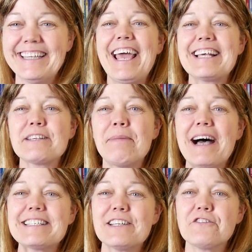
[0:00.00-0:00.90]
As a
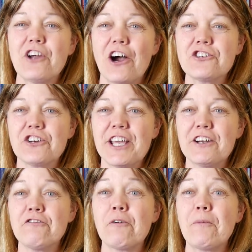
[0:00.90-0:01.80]
positive dog
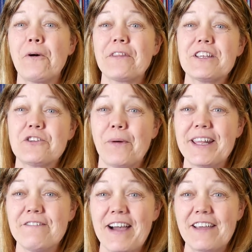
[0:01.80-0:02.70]
trainer for more than
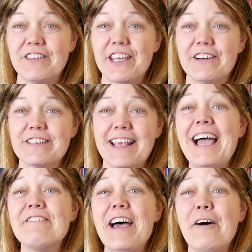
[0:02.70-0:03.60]
25 years,
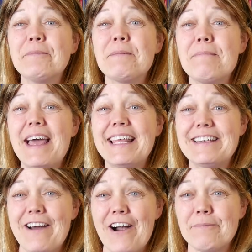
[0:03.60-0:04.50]
I've helped many
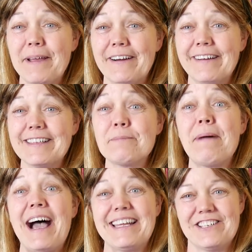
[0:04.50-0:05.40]
dog parents
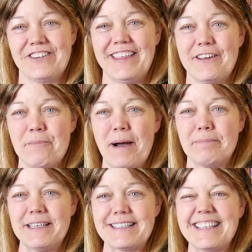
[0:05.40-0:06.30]
potty train their
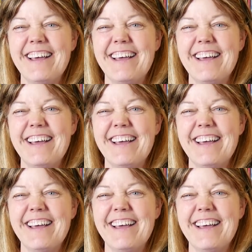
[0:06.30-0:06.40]
puppies.